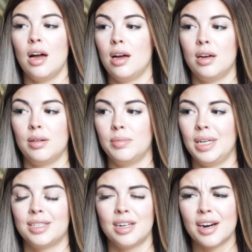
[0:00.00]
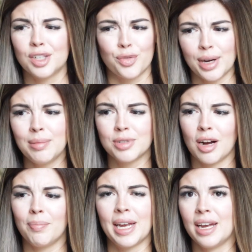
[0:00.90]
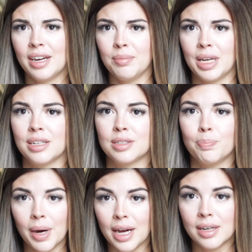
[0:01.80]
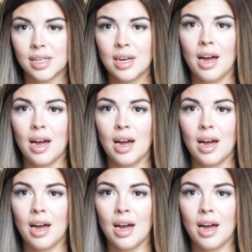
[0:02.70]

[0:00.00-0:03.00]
It's not a dream job by any means, but